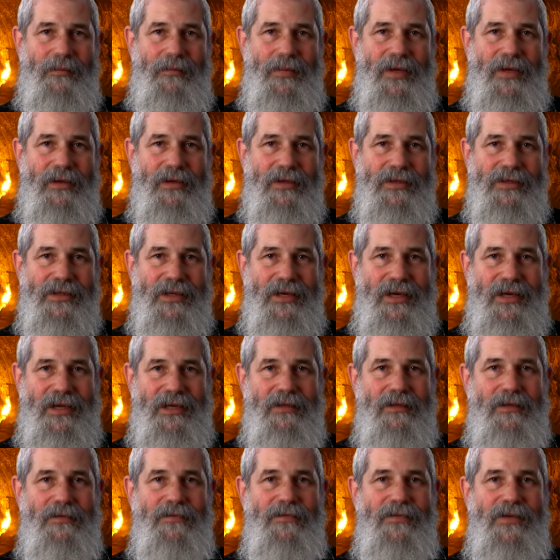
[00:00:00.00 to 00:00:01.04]
because an
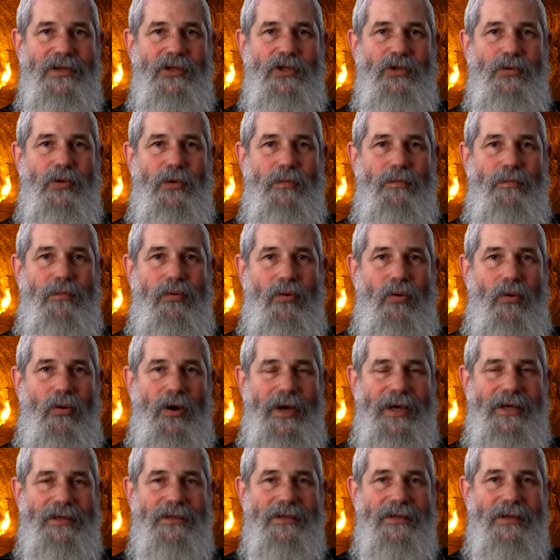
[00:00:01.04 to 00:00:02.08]
individual
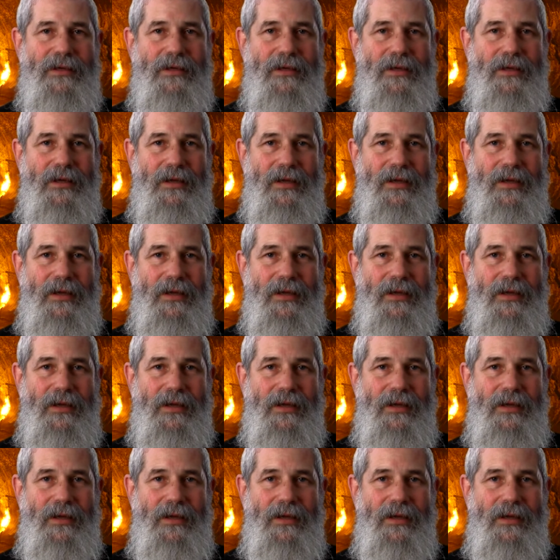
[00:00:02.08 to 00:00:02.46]
point,